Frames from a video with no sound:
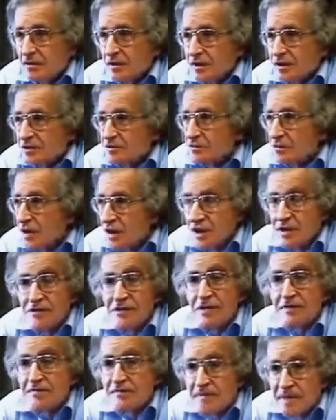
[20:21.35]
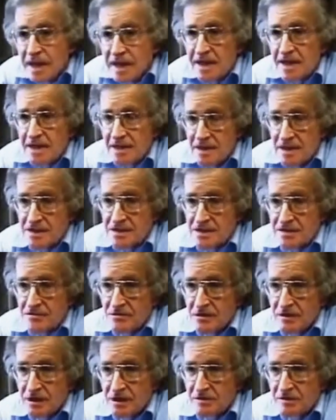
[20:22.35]
was one of the many
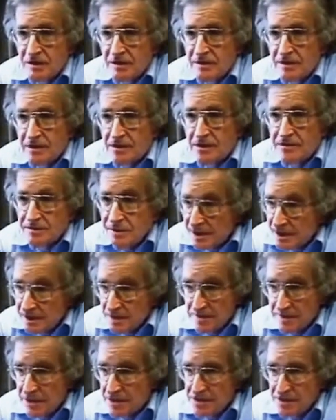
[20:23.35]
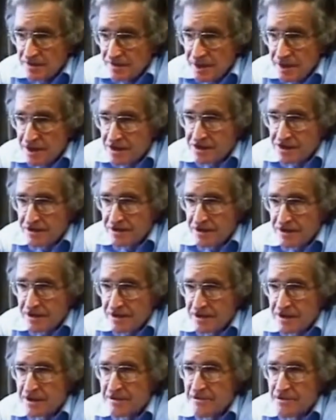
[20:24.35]
Nazi war criminals, by no means the major
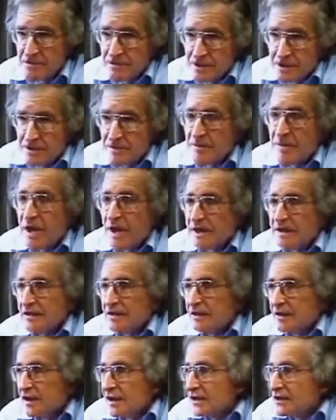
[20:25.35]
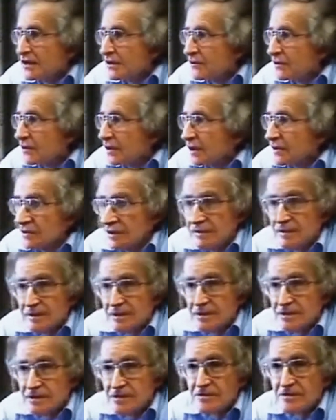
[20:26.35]
one. He was one of the minor Nazi war
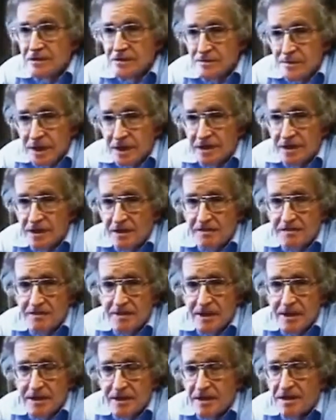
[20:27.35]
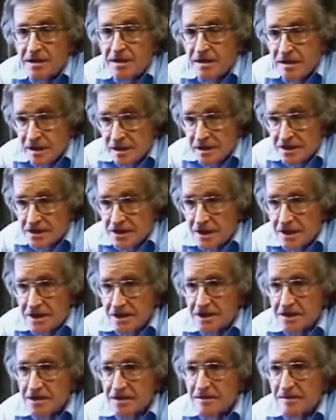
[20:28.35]
criminals who was picked up by the United
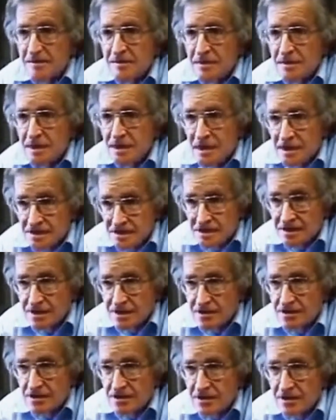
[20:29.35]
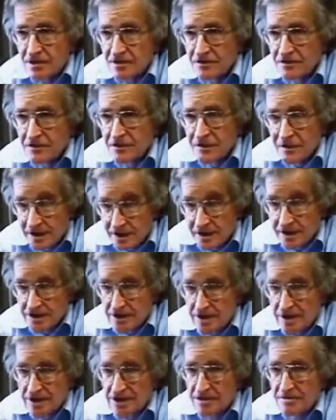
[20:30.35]
States as it took over, the
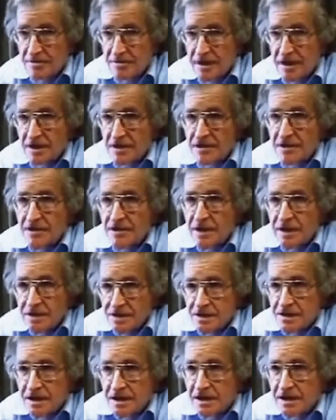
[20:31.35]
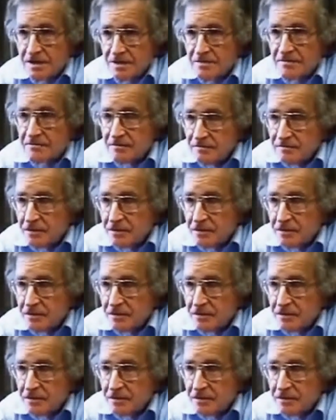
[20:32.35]
United States and Britain, as they